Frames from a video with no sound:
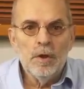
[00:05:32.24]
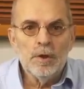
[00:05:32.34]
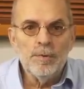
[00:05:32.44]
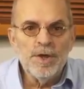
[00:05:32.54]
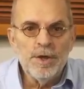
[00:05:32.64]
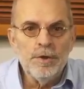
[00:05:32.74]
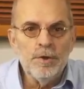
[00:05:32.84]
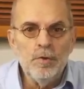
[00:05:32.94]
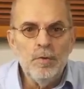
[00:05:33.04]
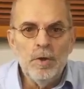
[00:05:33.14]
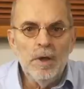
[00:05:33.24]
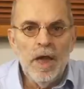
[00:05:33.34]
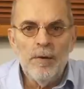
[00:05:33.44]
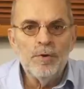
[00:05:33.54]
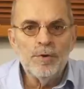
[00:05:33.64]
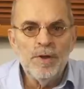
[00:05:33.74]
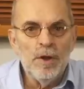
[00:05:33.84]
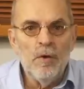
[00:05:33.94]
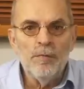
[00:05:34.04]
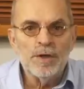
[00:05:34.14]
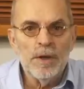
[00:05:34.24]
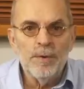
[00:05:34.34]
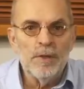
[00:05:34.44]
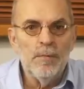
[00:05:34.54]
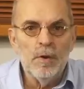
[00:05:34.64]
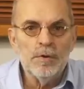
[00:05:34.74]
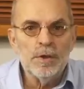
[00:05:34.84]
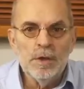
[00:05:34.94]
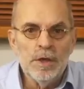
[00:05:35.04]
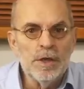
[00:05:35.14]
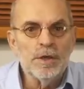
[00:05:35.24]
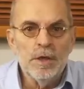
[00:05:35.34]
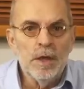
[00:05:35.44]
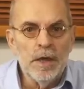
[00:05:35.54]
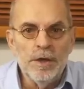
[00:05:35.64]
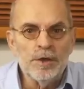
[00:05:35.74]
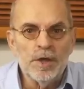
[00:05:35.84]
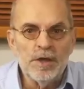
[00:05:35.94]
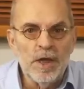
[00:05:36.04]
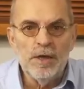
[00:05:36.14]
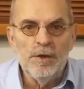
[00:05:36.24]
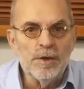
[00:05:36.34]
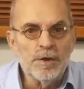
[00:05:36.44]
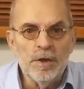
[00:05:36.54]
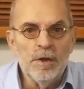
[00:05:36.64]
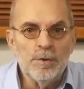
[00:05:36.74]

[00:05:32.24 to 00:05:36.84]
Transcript: Switching to and between oversampling modes is instantaneous